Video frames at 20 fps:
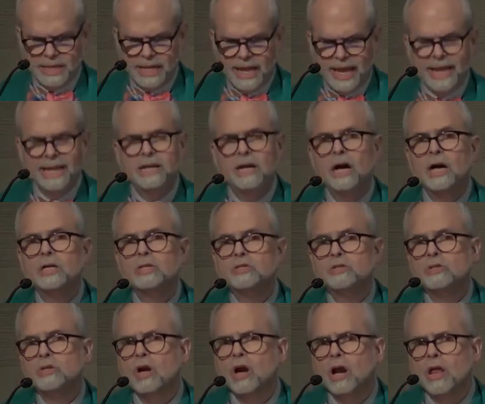and
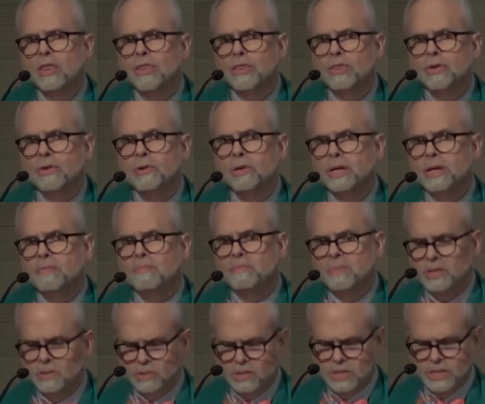under 30
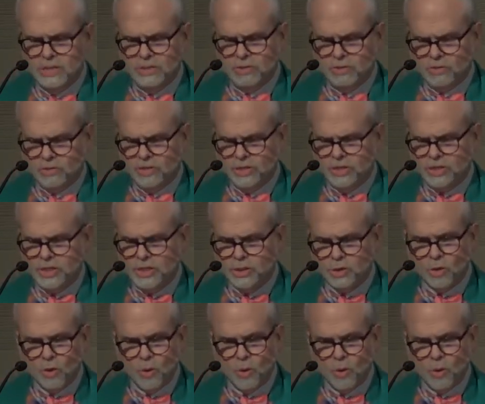million Christians,